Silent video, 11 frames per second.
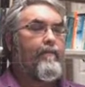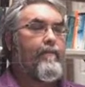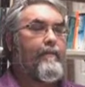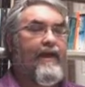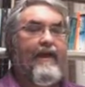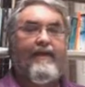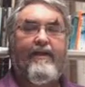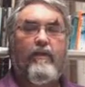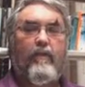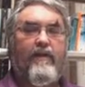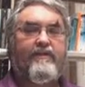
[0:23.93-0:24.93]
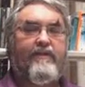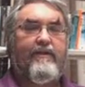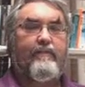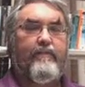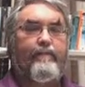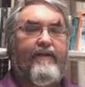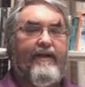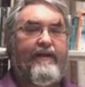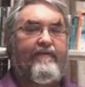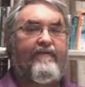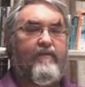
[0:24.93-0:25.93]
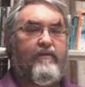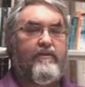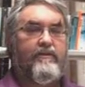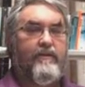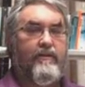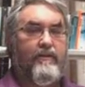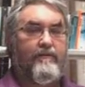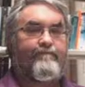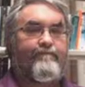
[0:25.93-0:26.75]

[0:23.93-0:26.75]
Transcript: my idea was that it would mainly focus on